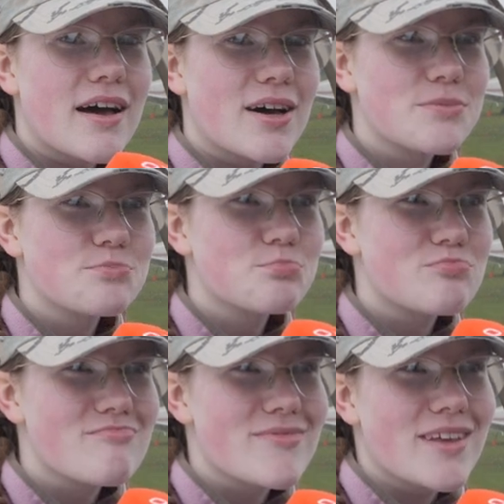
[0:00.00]
Um,
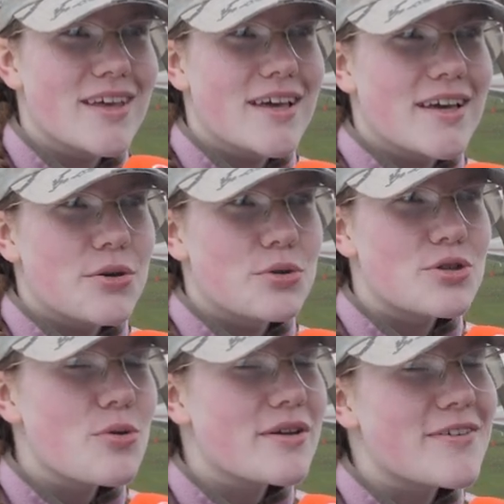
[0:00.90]

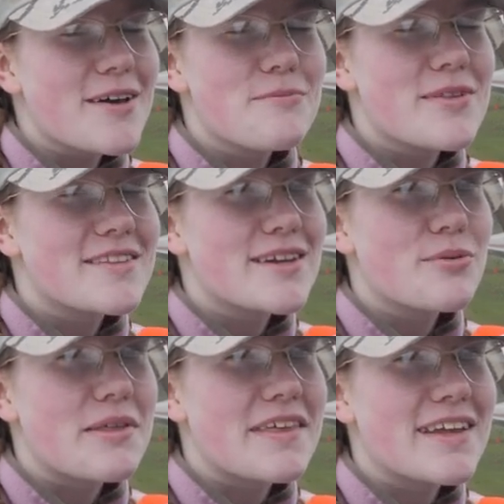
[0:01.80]
don't give up.
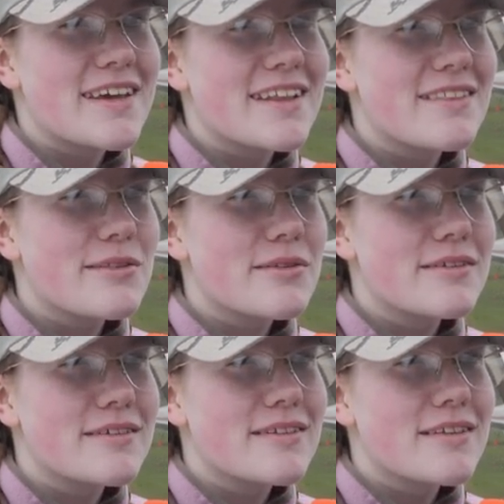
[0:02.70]
Stick with it. It's
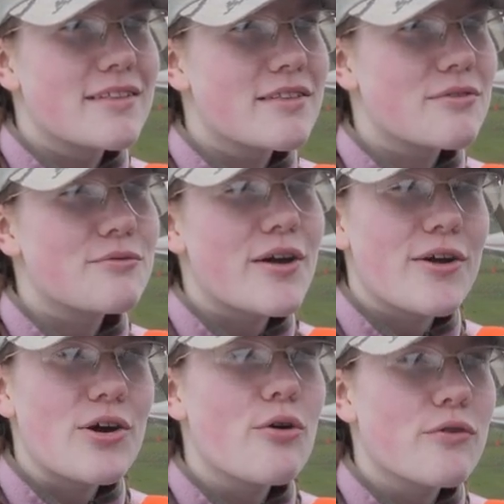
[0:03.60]
it's
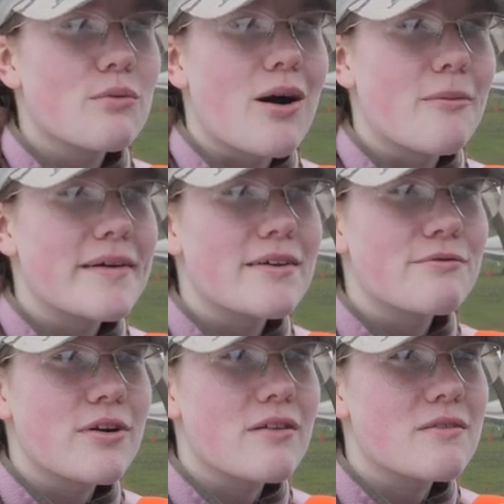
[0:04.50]
very overwhelming at
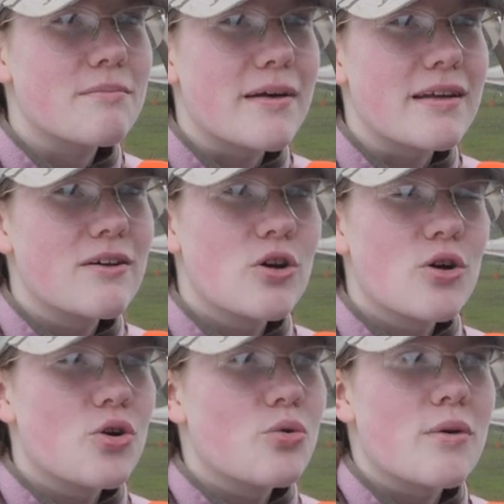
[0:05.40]
first, but
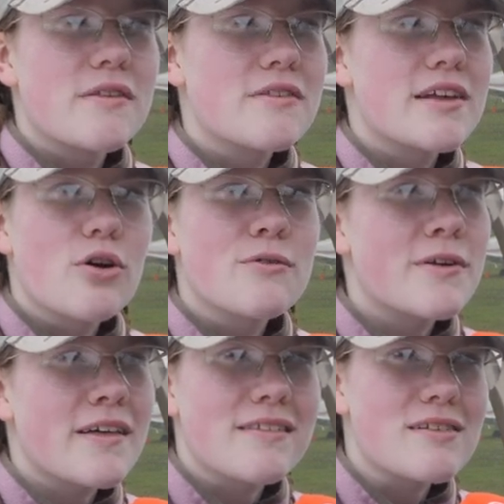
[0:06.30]
once you get
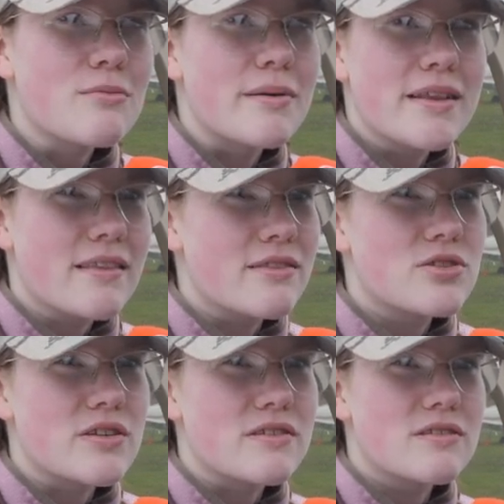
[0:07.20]
over that little bit that's
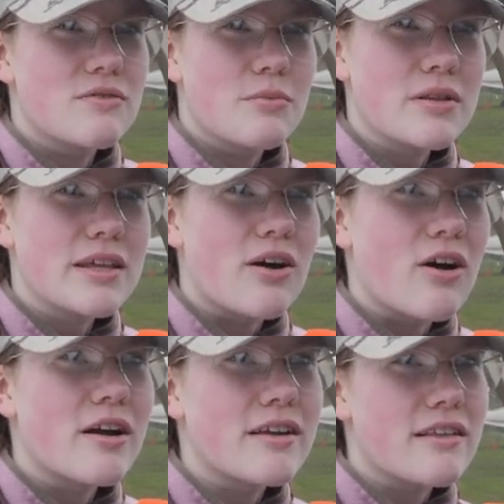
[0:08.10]
just really
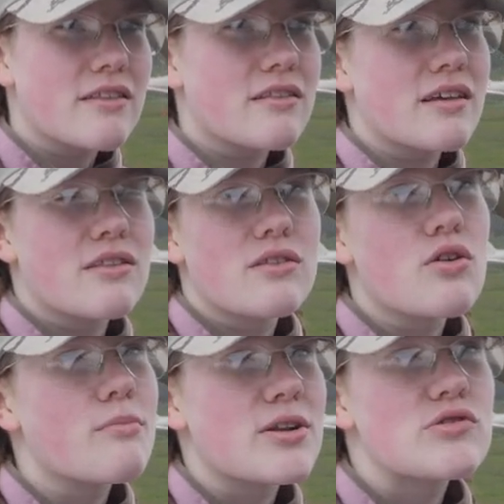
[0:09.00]
hard. It's it's
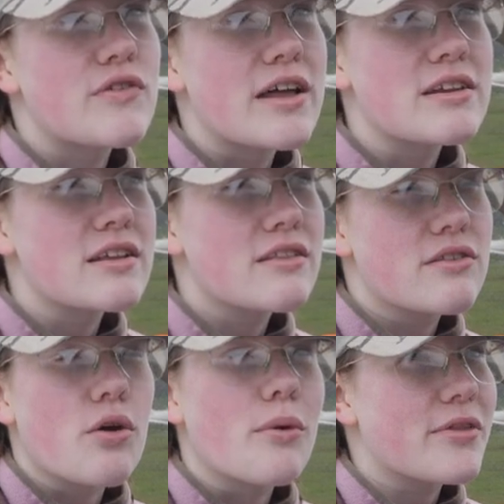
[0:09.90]
so much fun. It's
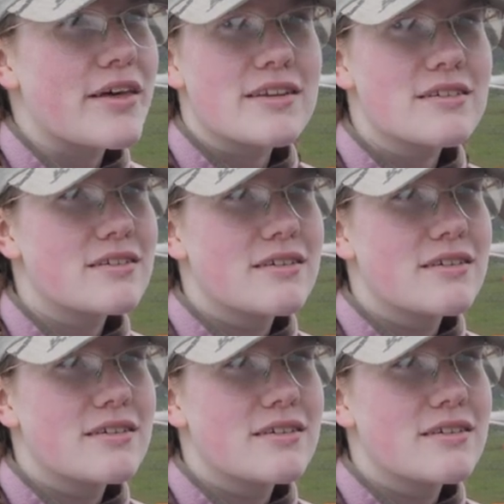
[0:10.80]
so worth it.